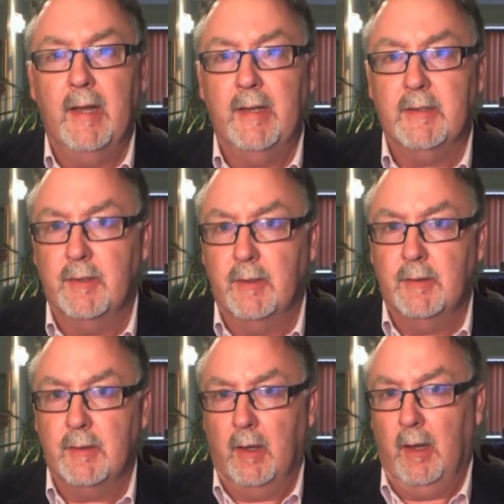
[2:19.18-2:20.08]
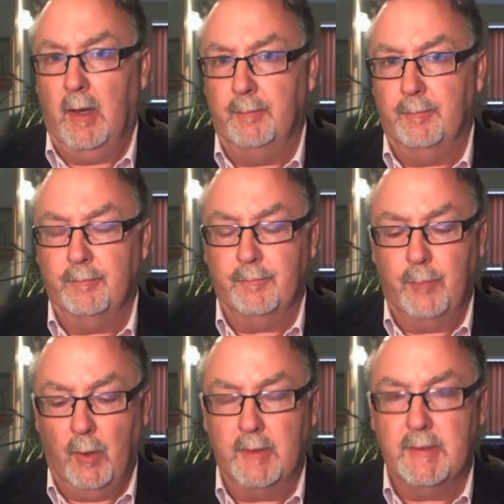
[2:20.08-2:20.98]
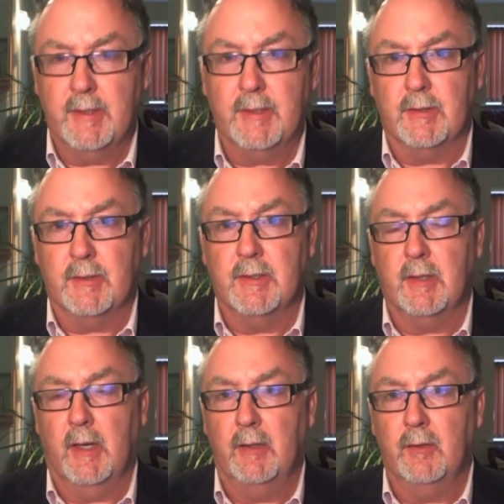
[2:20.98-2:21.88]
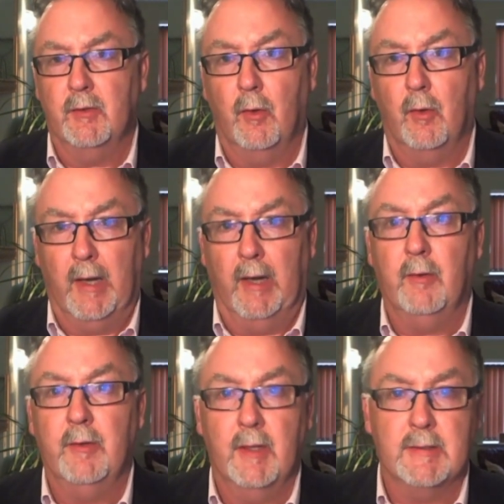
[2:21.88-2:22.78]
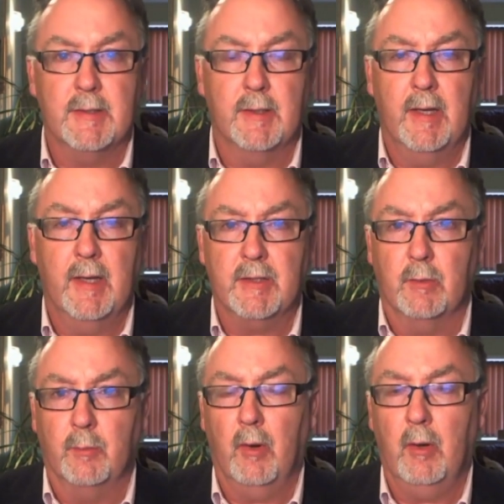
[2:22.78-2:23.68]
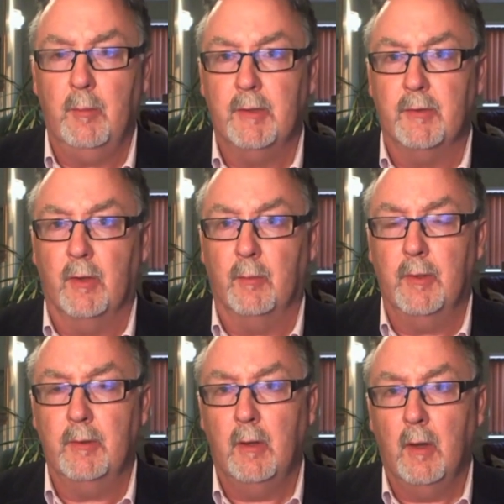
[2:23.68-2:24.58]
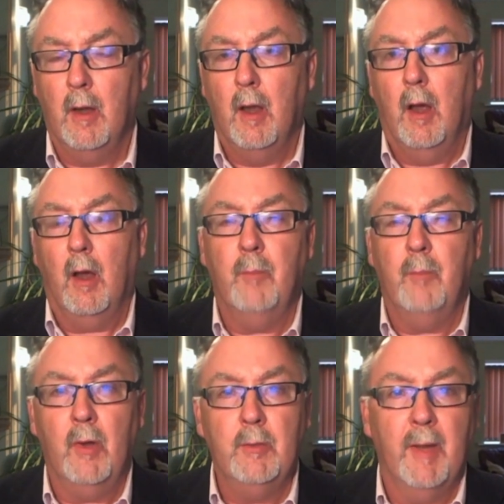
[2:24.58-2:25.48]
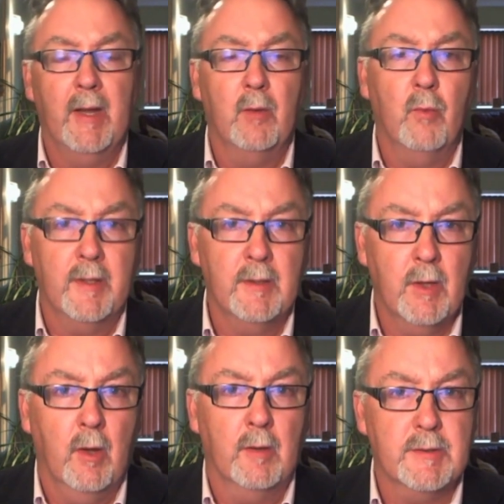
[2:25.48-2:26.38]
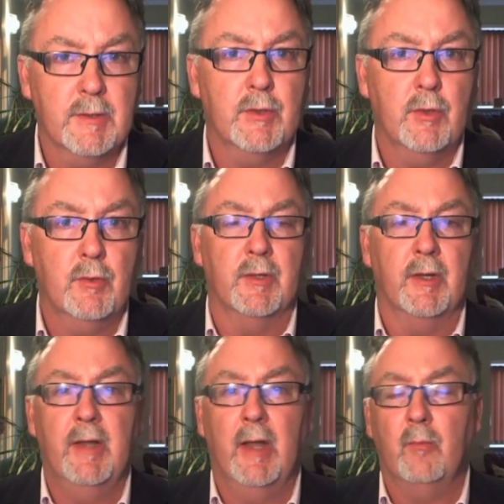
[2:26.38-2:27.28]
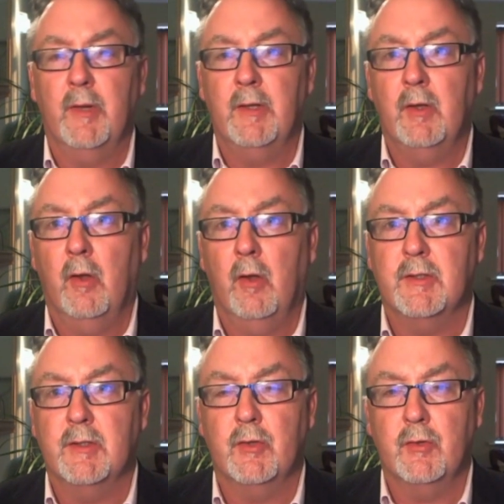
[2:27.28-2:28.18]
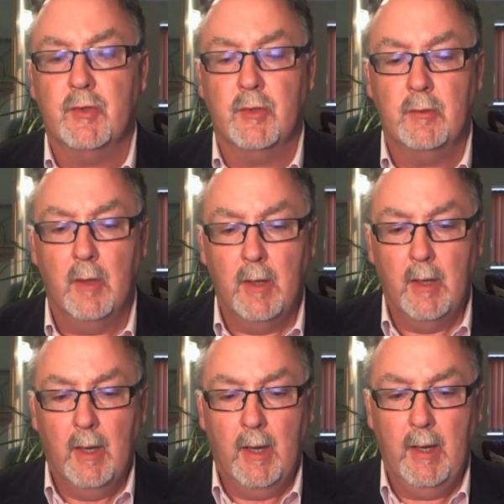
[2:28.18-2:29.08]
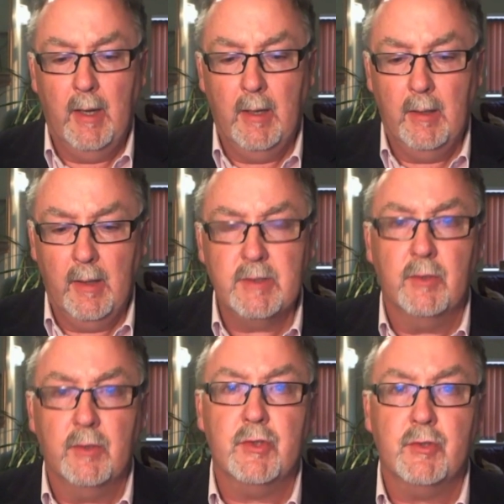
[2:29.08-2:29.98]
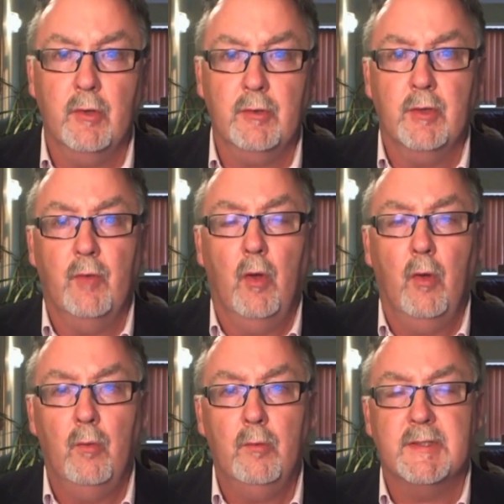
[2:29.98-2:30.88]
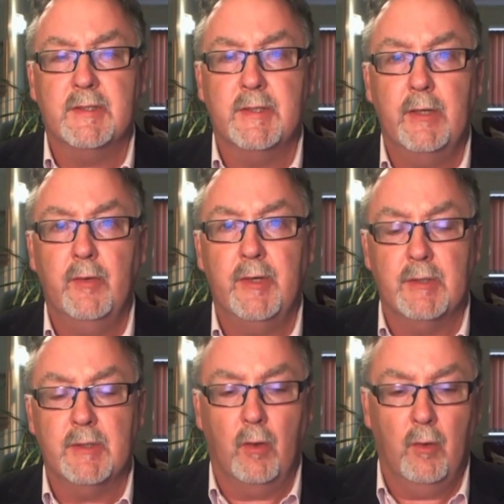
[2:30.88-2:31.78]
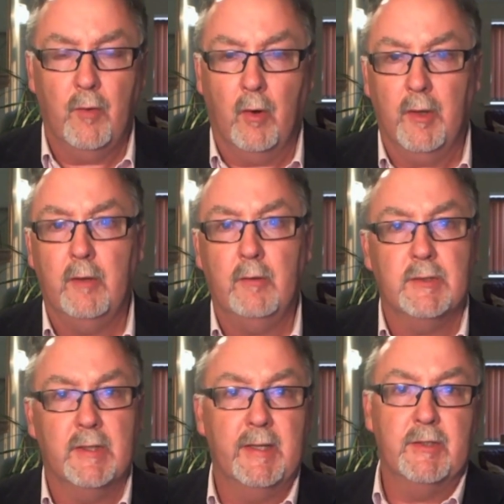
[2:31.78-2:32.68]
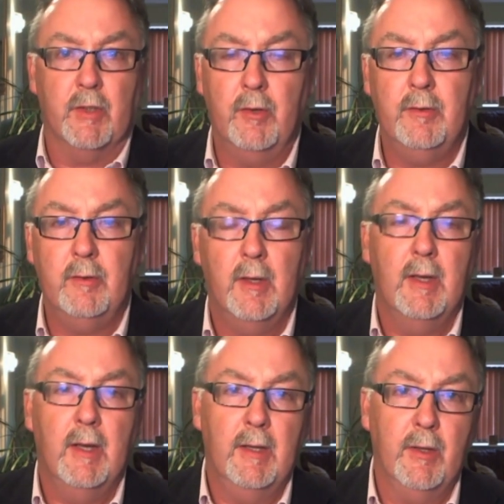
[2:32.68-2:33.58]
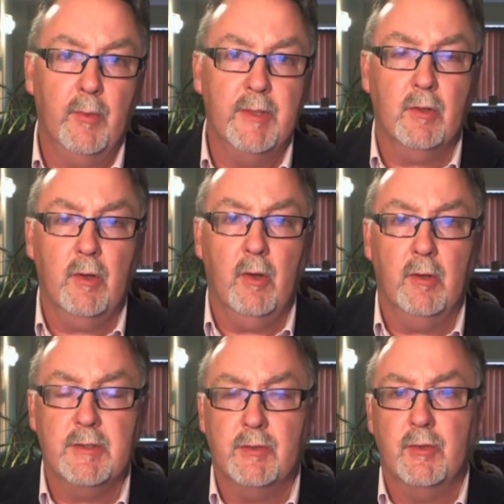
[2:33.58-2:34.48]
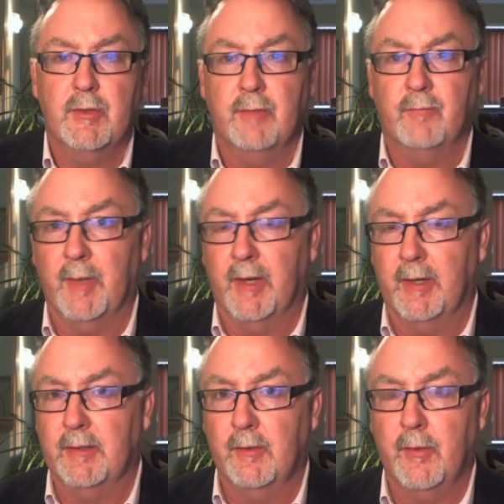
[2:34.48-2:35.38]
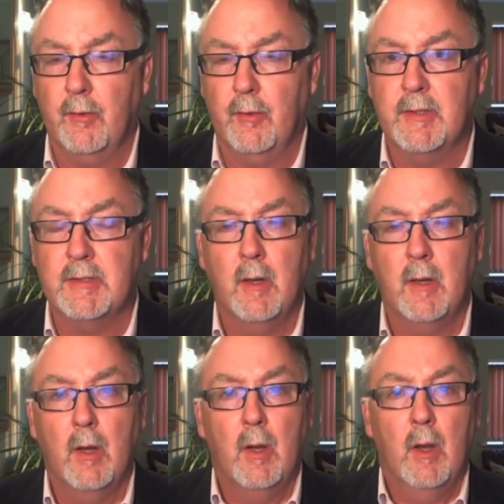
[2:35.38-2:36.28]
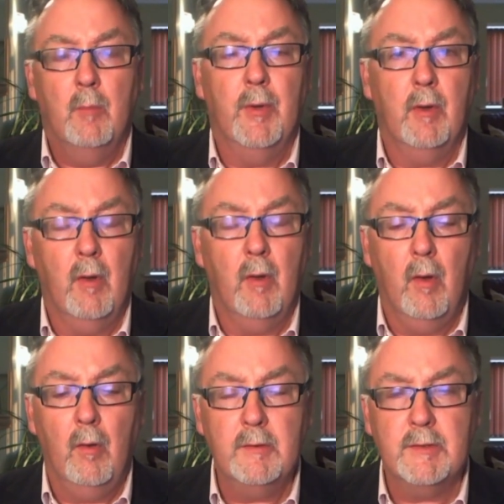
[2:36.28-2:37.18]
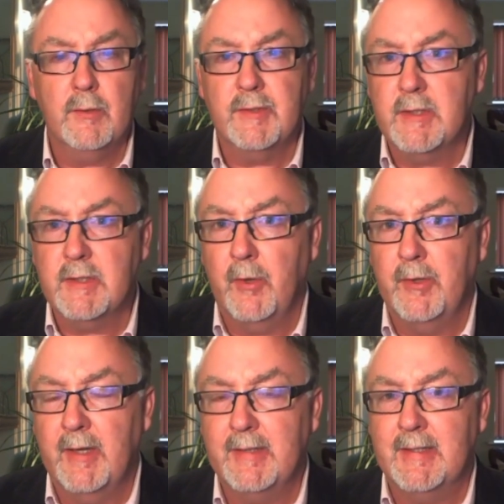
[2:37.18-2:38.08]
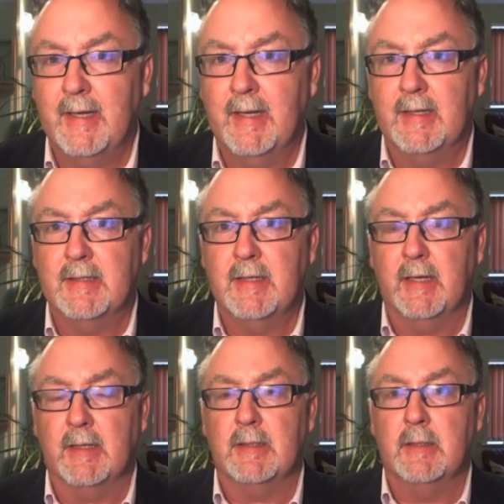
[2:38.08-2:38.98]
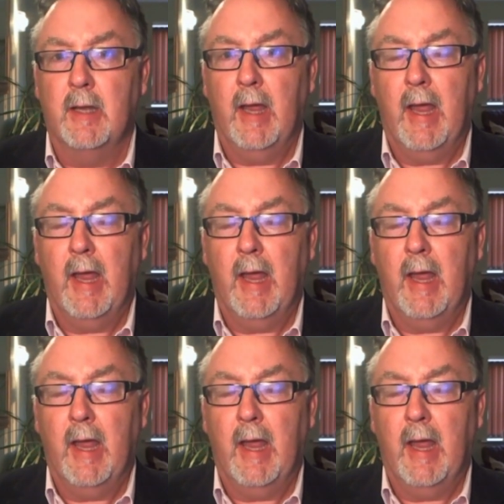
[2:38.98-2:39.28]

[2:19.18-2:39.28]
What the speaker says: elected politicians in Dáil Éireann, and that's the National Parliament in Dublin, are bound by a written constitution. And that written constitution is constructed of a whole series of articles laid down in the original constitution from the 1930s. But also since about 1986,